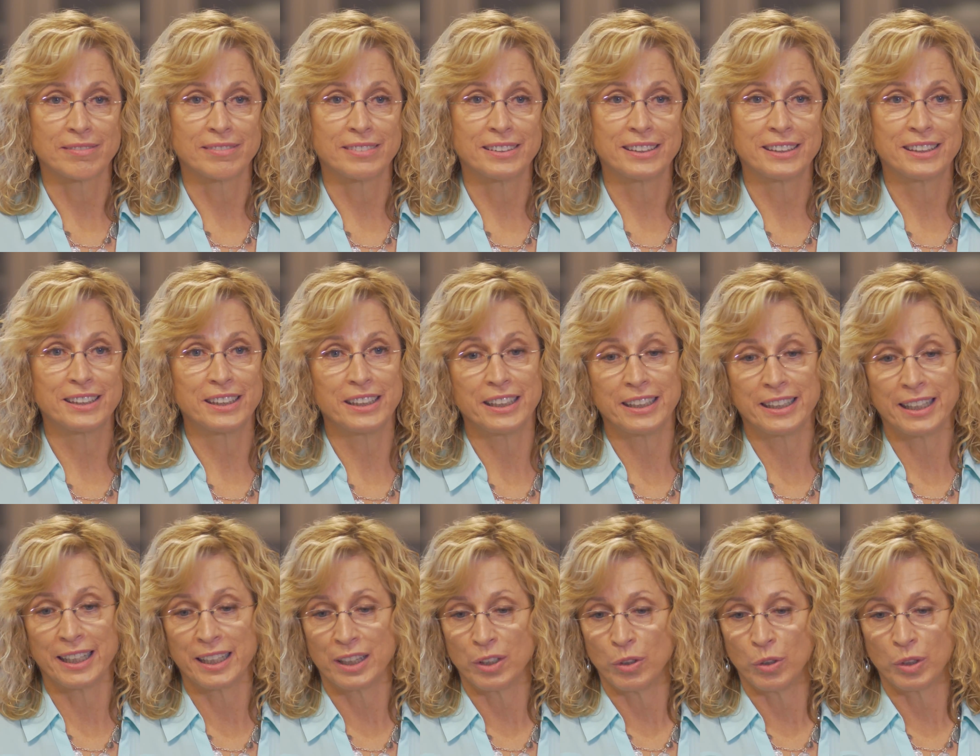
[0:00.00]
until you
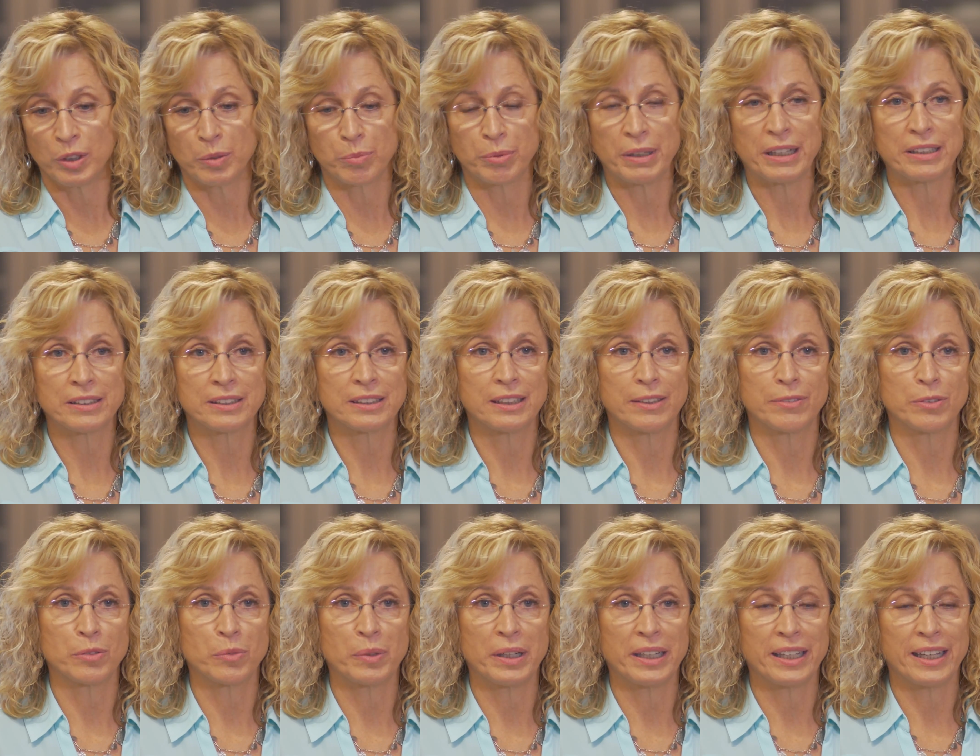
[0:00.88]
get all the brown stuff
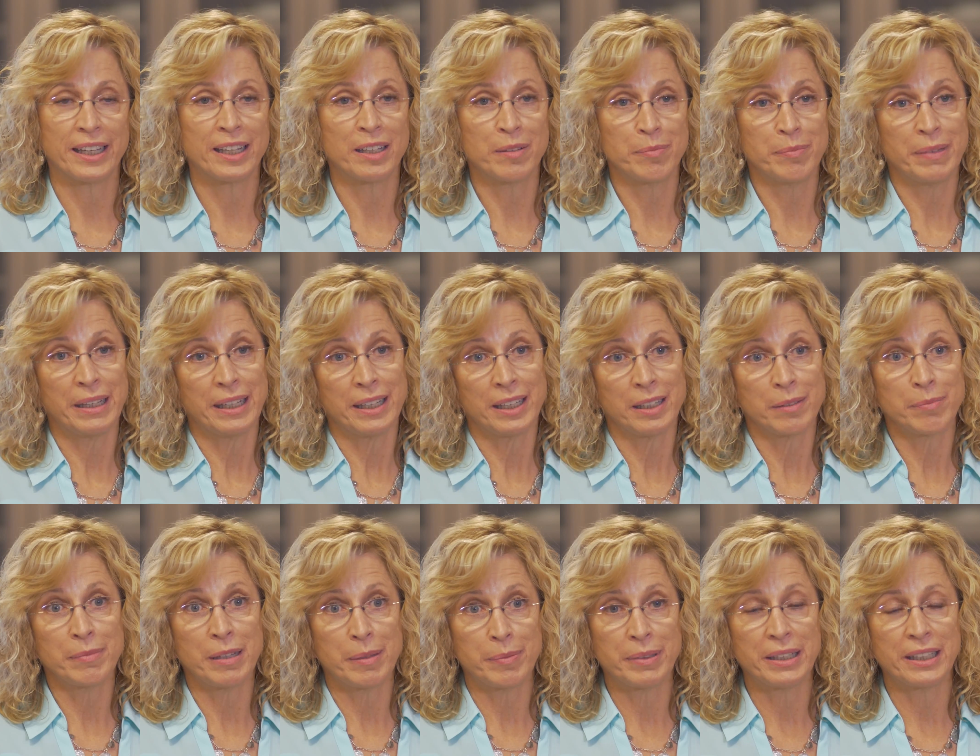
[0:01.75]
away, and it
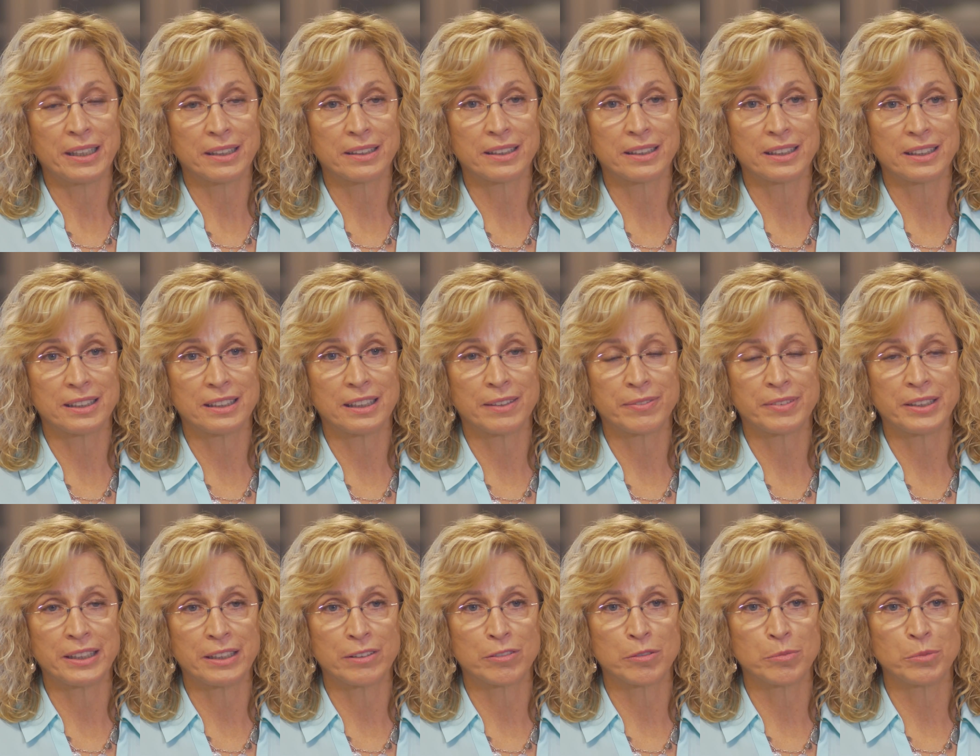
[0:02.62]
may be healthy stuff that
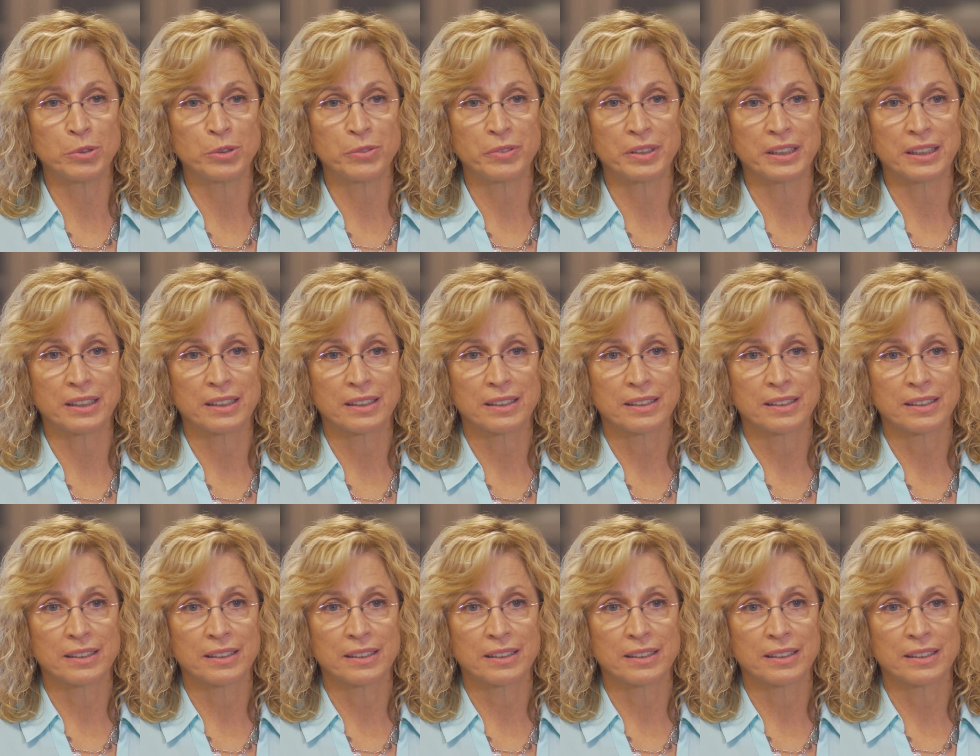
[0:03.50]
you're removing.